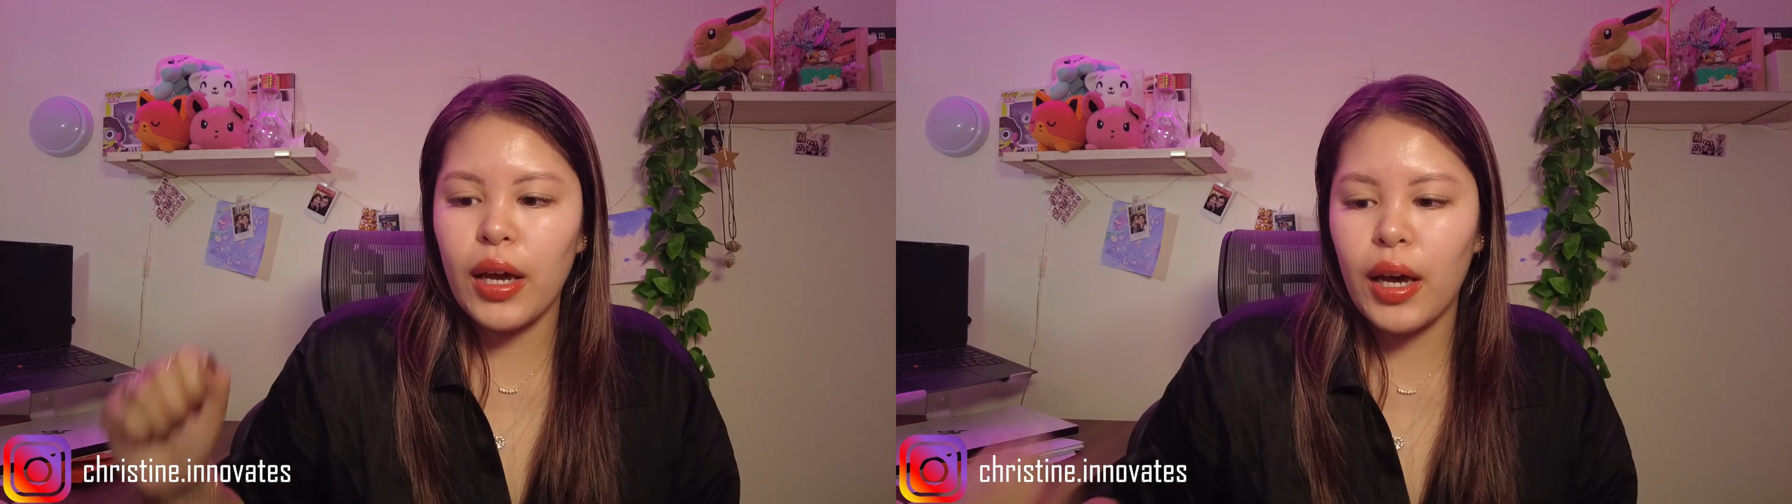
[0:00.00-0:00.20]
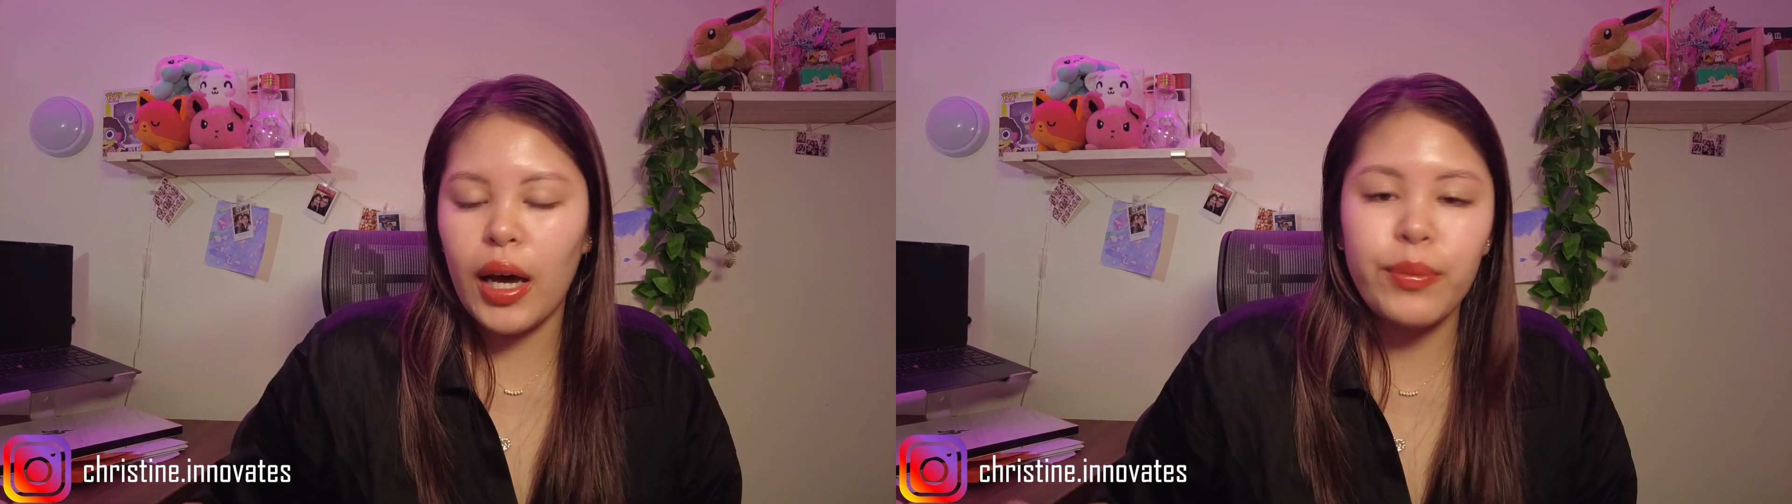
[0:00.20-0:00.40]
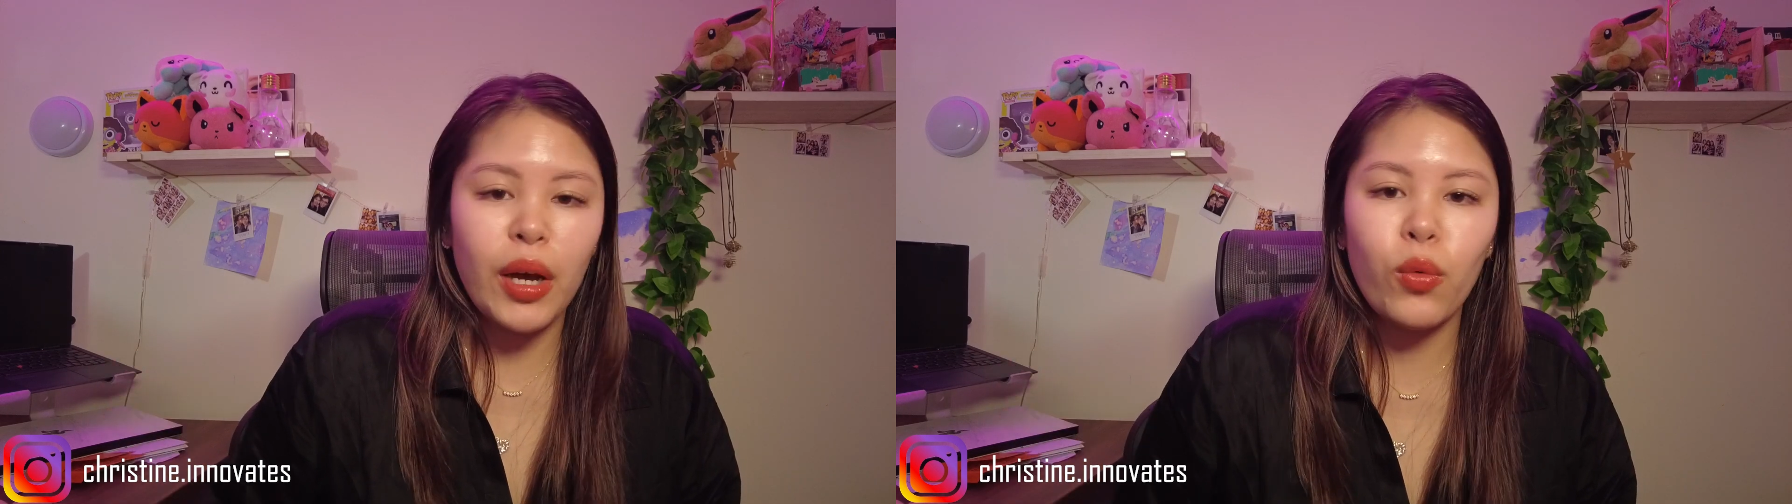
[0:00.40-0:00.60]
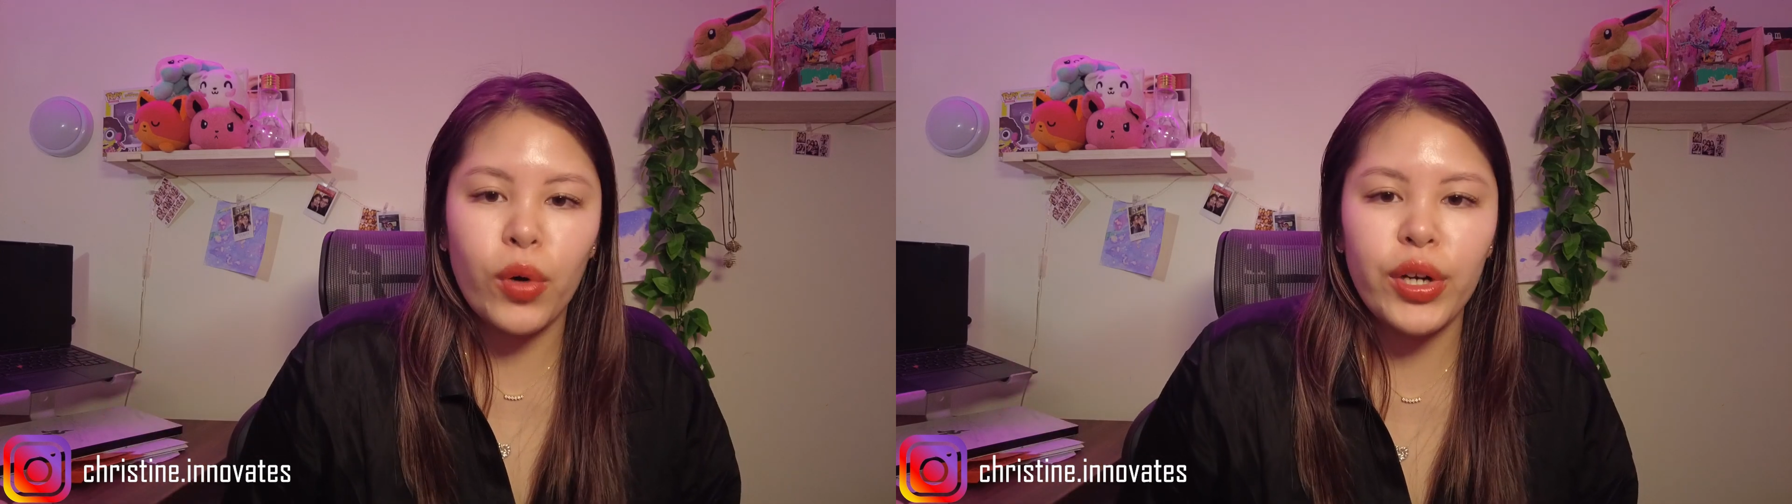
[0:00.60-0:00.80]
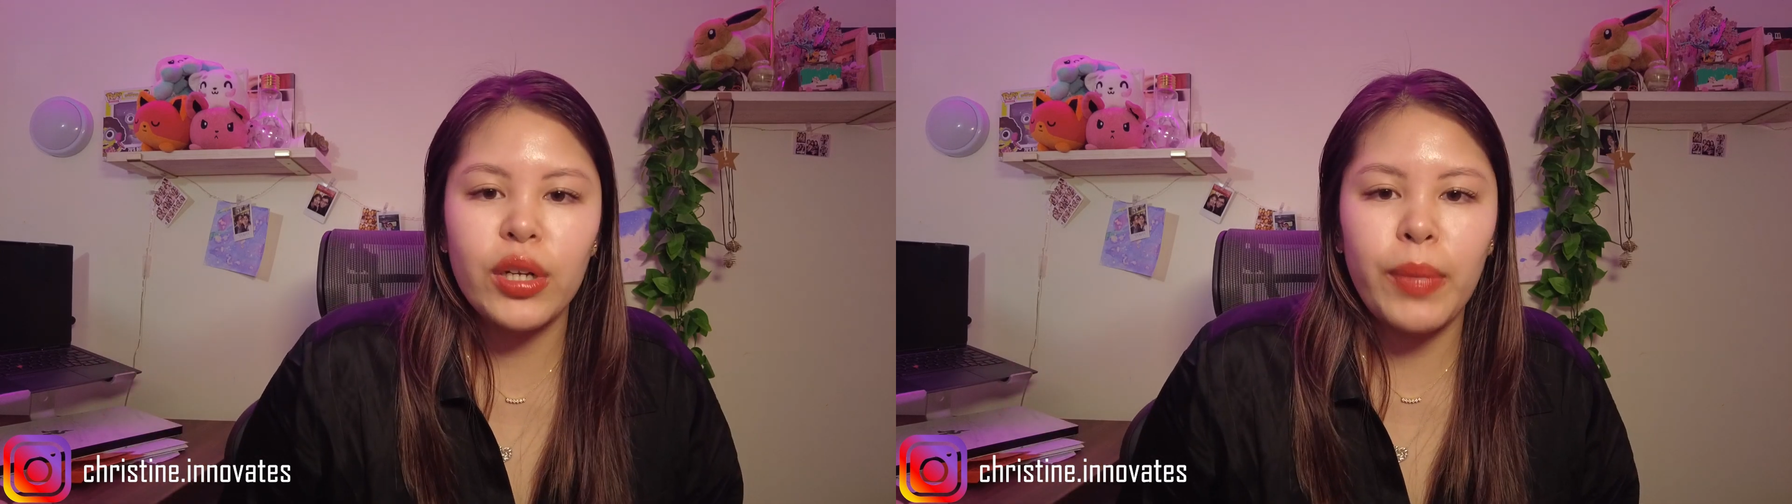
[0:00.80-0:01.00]
I'm not
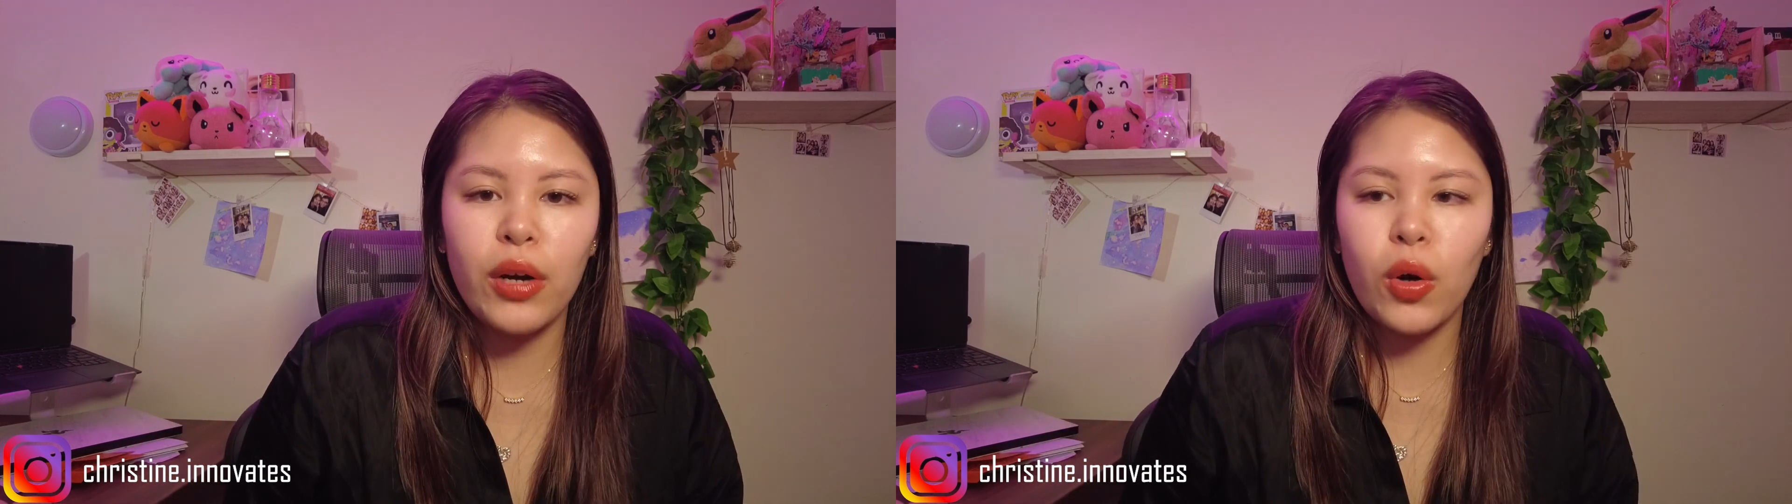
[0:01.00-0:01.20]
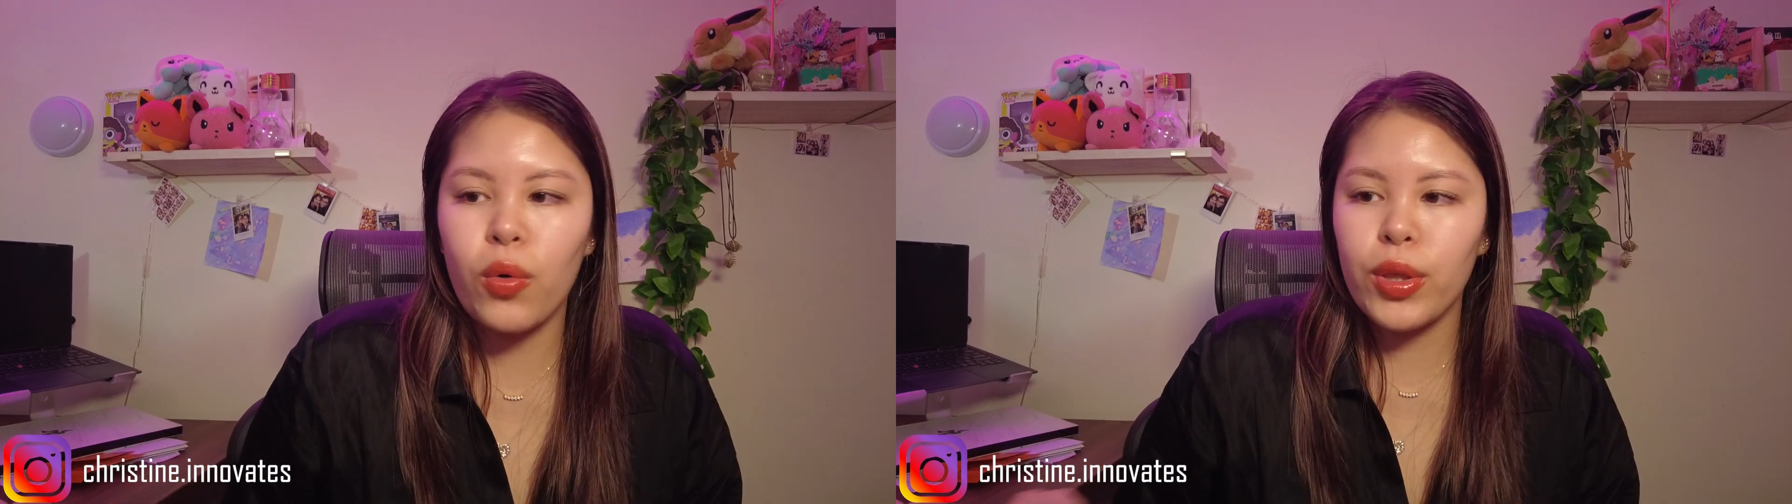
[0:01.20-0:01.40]
worried about going